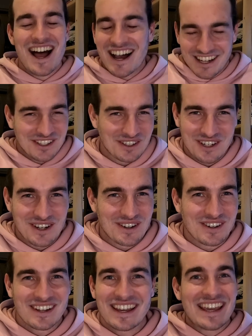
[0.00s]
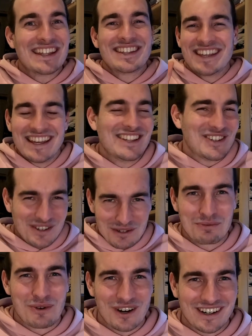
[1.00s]
I don't know, it
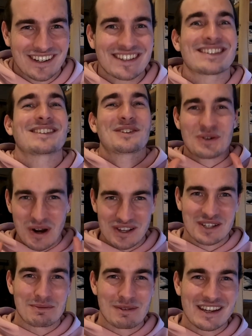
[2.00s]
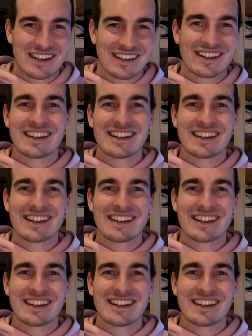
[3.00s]
just works, trust me.